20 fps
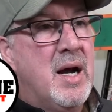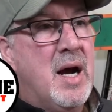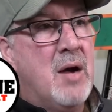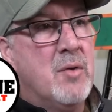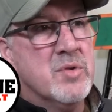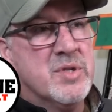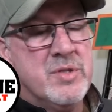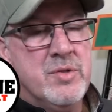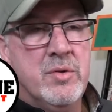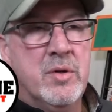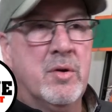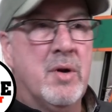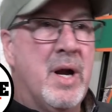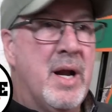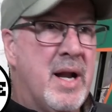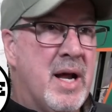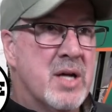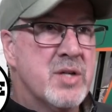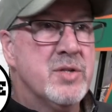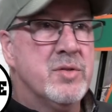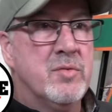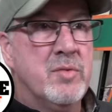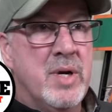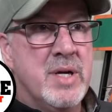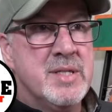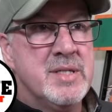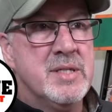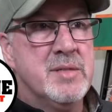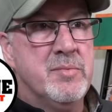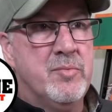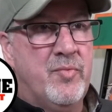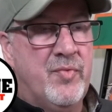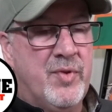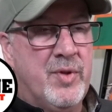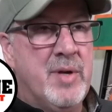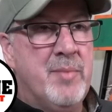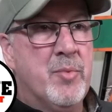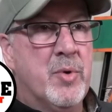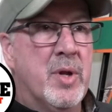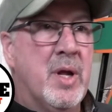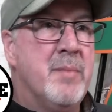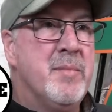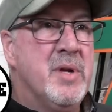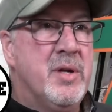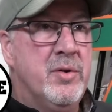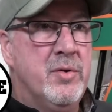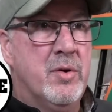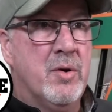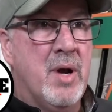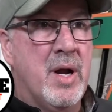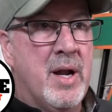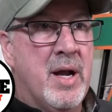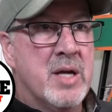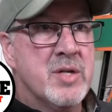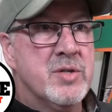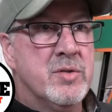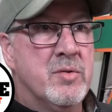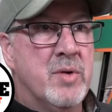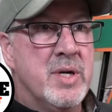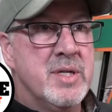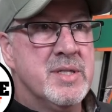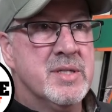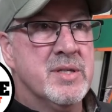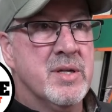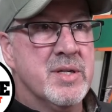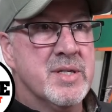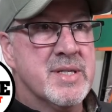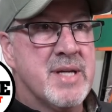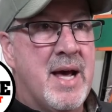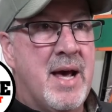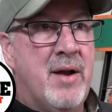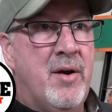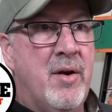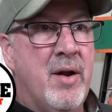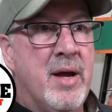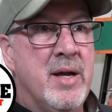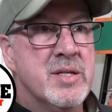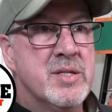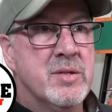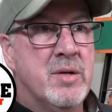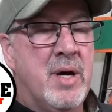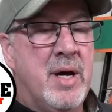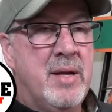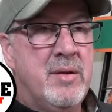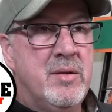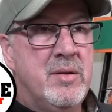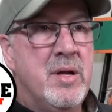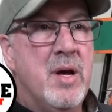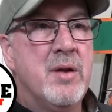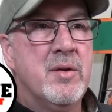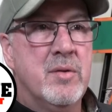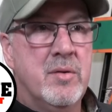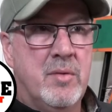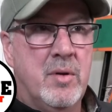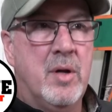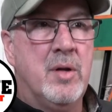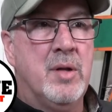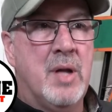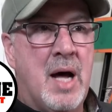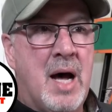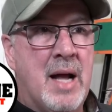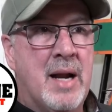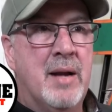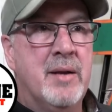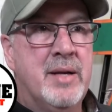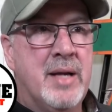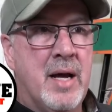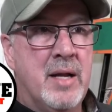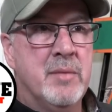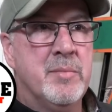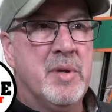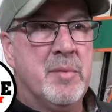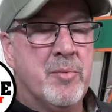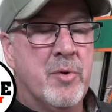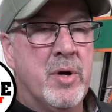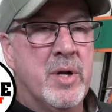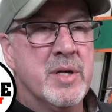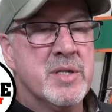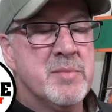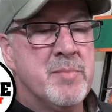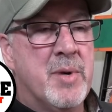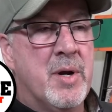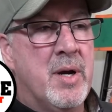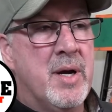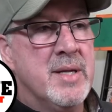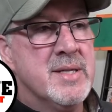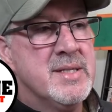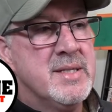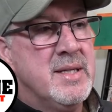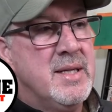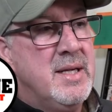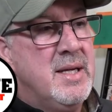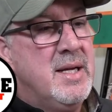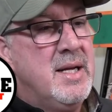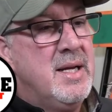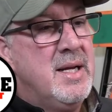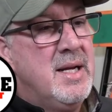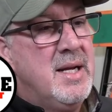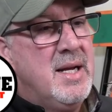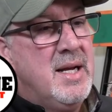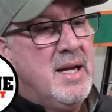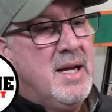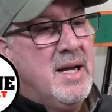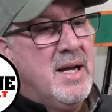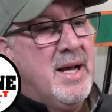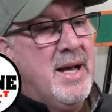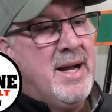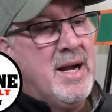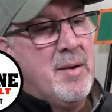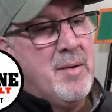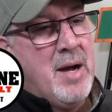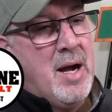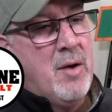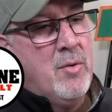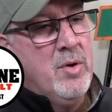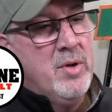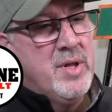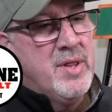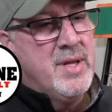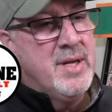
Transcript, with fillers: i was doing grand national races philippe would let me do grand national races on saturday so i'd done a lot i'd gotten to be pretty experienced and I, I really